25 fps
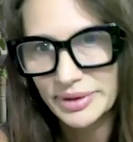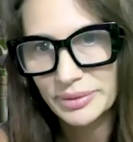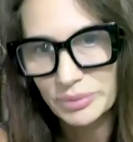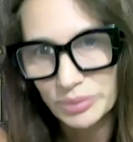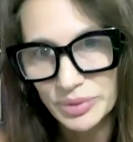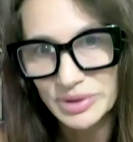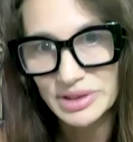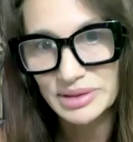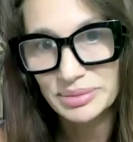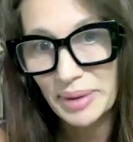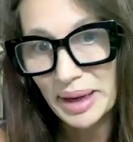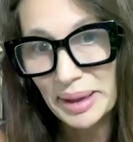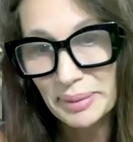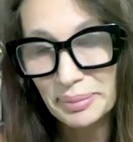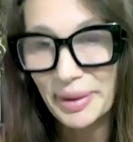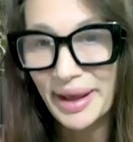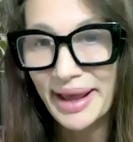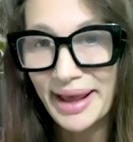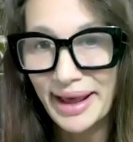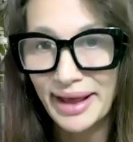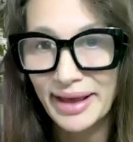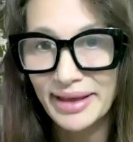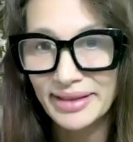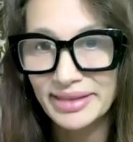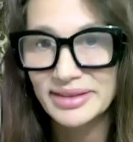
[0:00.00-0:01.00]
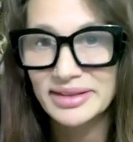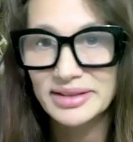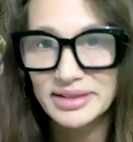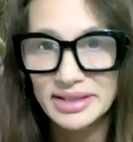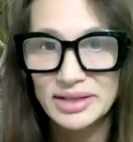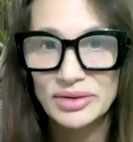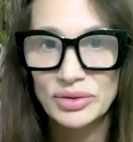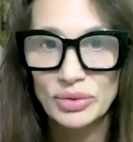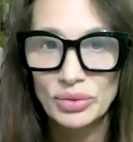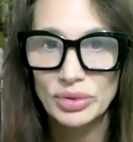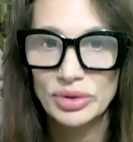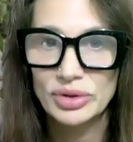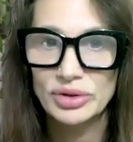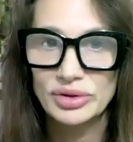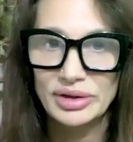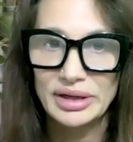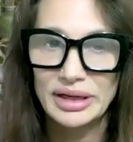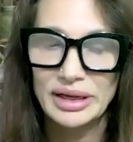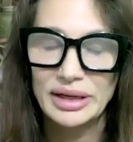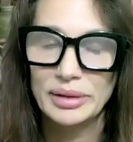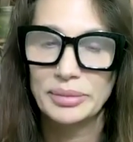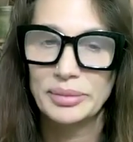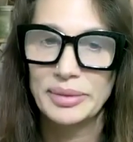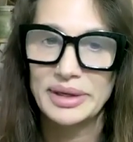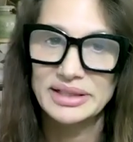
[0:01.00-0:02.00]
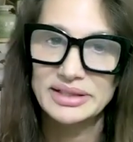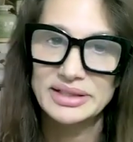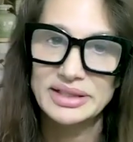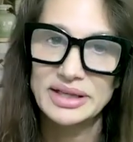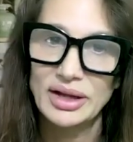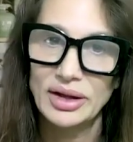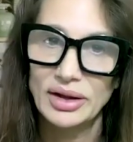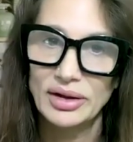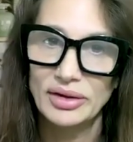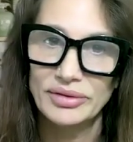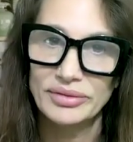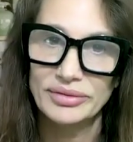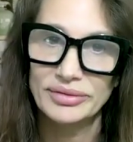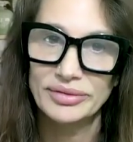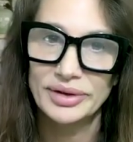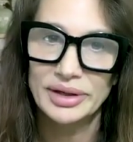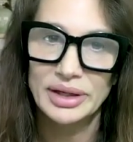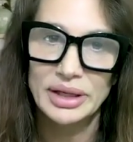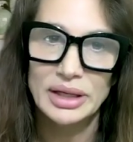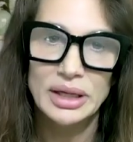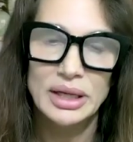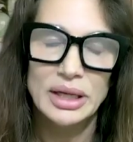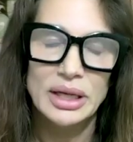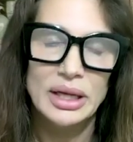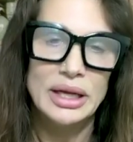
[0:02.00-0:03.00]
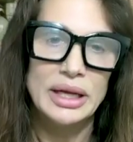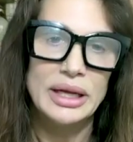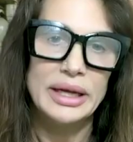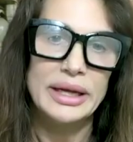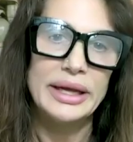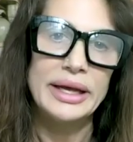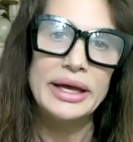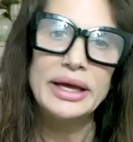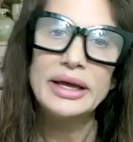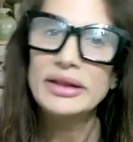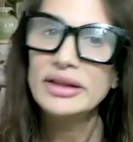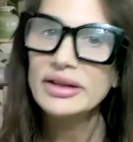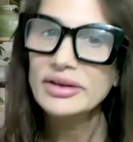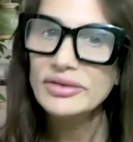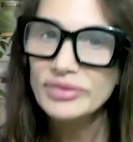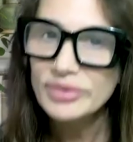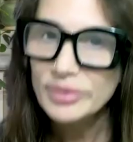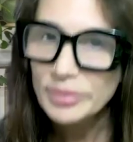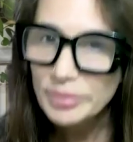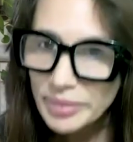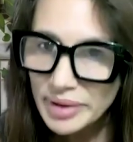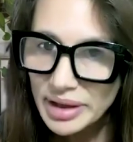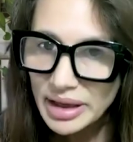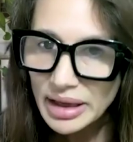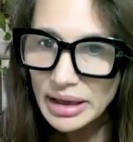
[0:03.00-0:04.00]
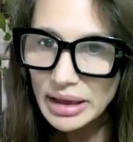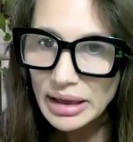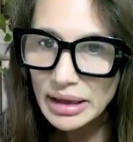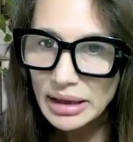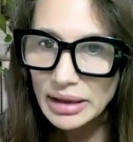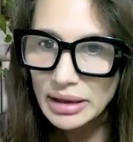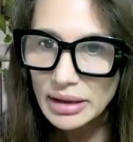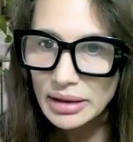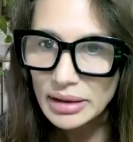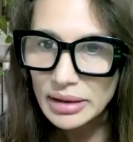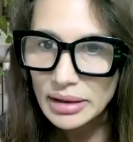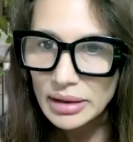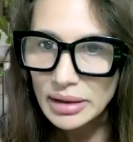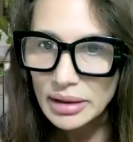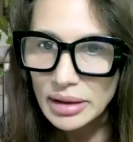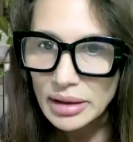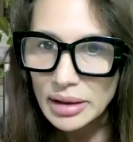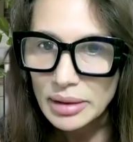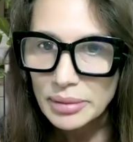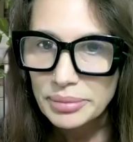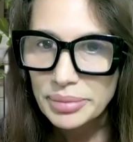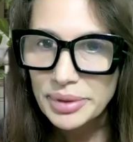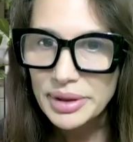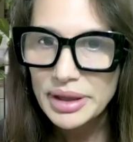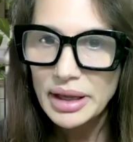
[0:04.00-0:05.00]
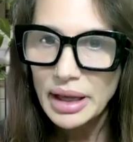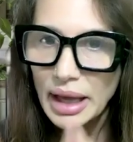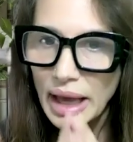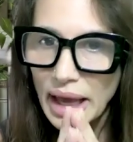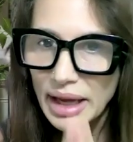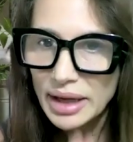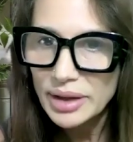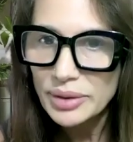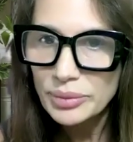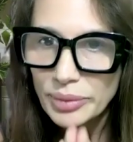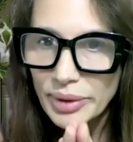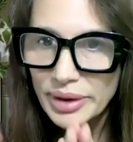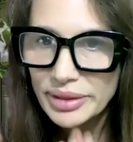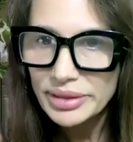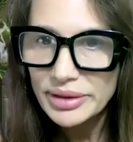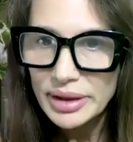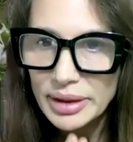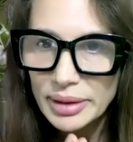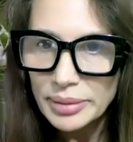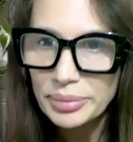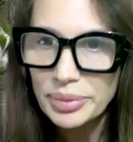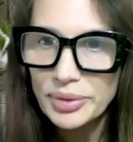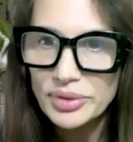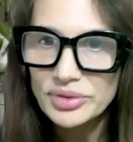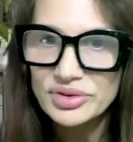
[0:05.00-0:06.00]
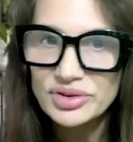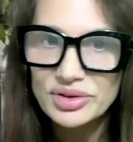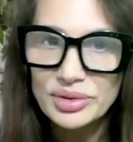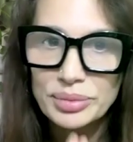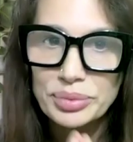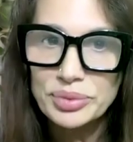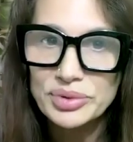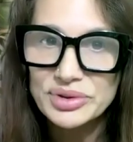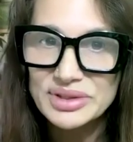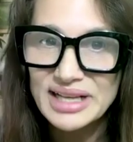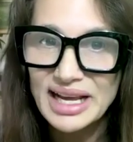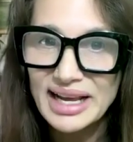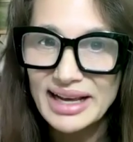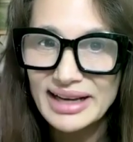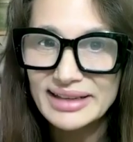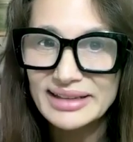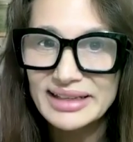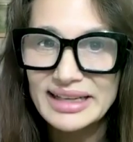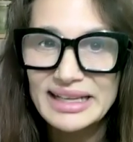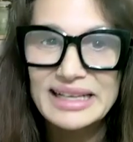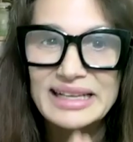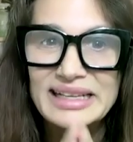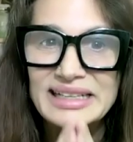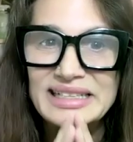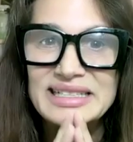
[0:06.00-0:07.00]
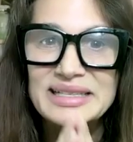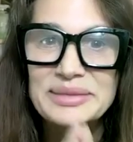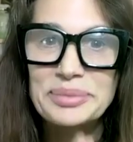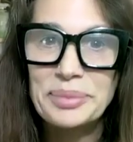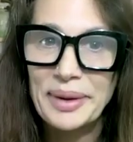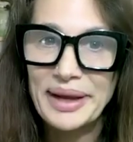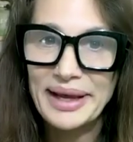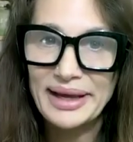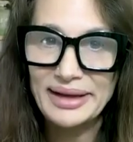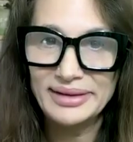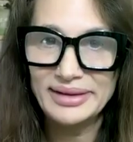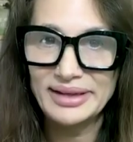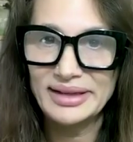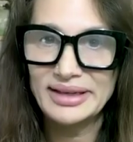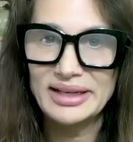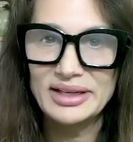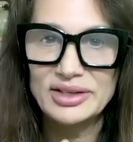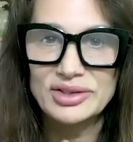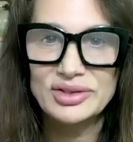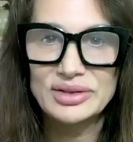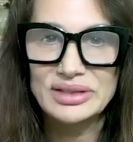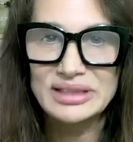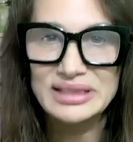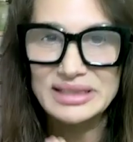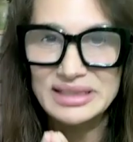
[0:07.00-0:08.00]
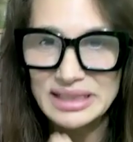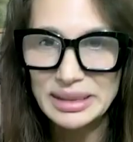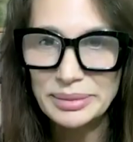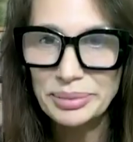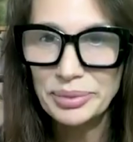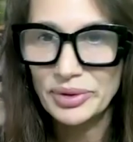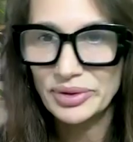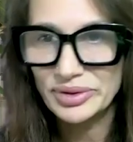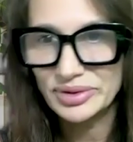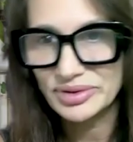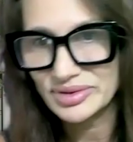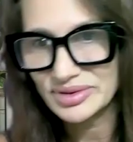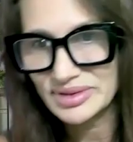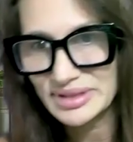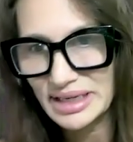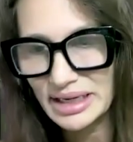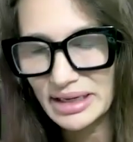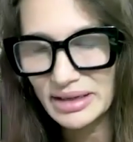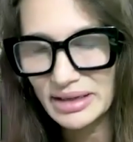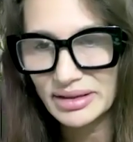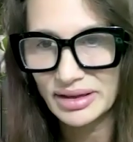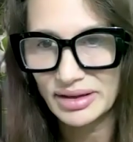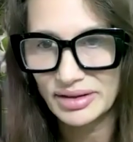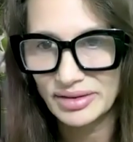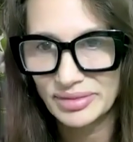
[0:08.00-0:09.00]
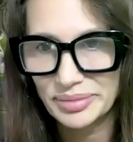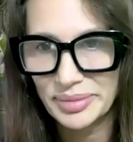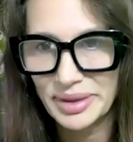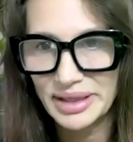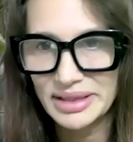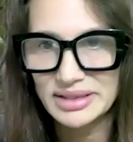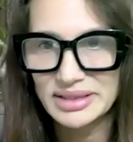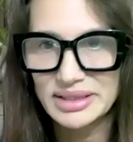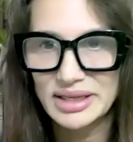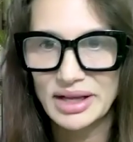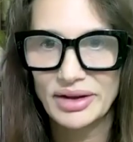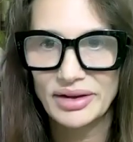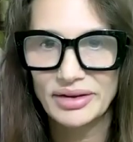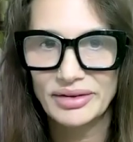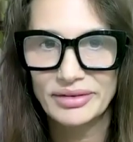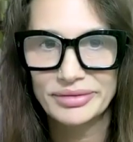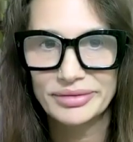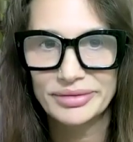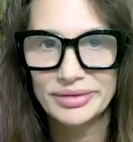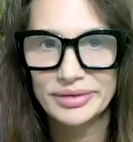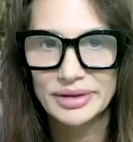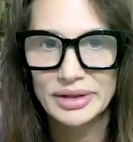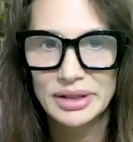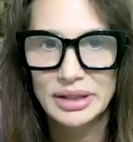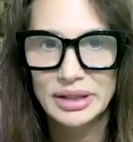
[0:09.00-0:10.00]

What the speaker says: was my path in order to heal myself. Healing for me began when the impulse to protect expanded into a deeper understanding of myself